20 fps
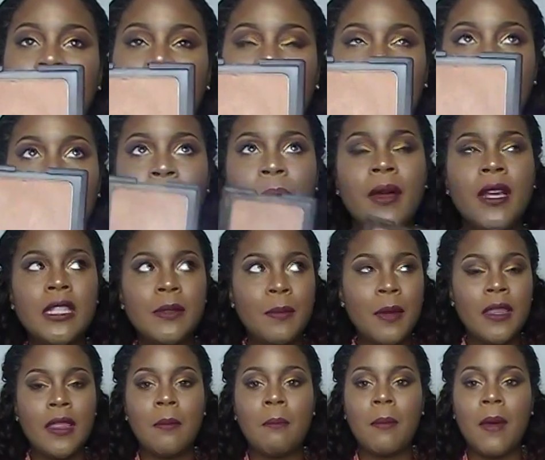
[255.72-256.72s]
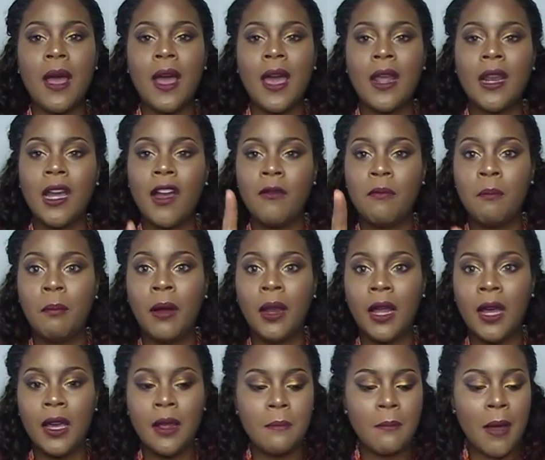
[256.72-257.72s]
It kind of puts me in the mind of
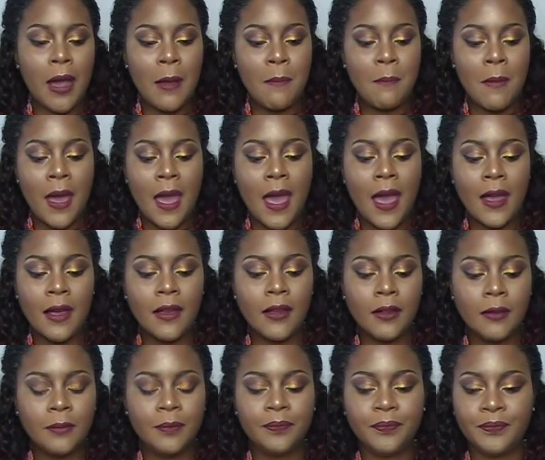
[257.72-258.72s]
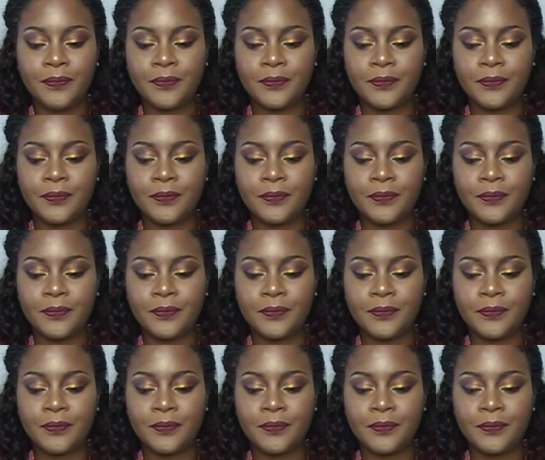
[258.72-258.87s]
Blunt by MAC.